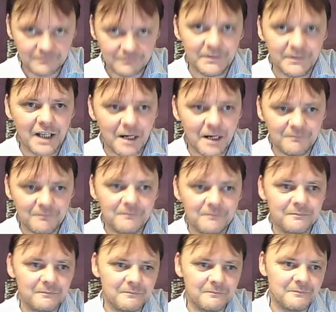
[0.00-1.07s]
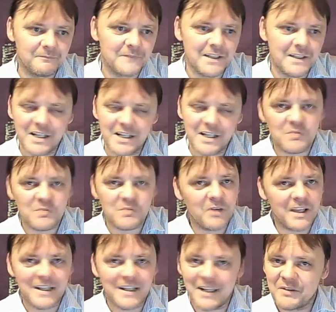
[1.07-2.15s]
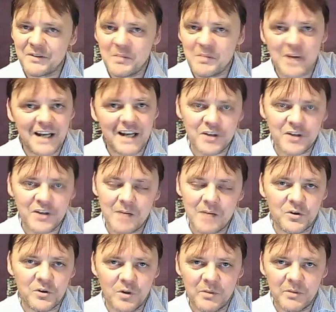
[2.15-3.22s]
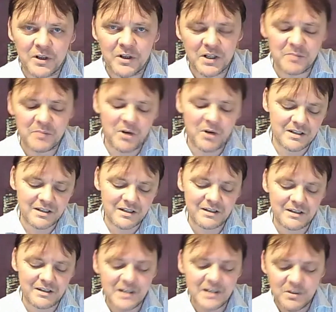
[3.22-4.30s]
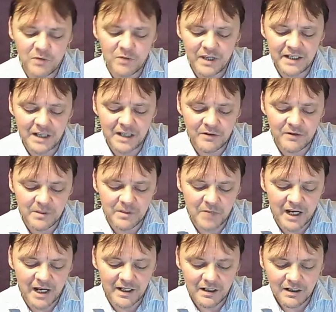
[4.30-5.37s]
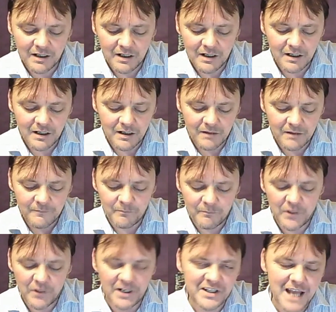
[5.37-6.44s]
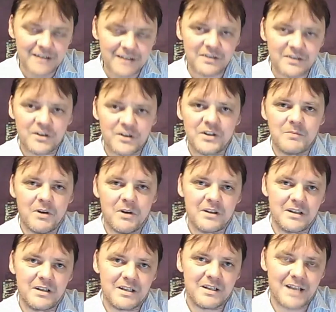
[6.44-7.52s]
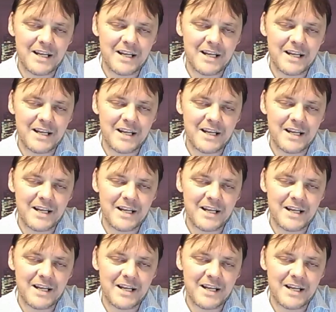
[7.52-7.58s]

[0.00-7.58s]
Yep. This is why they don't debate Jeremy Corbyn on his policies, and this is why they don't debate Bernie Sanders on his policies.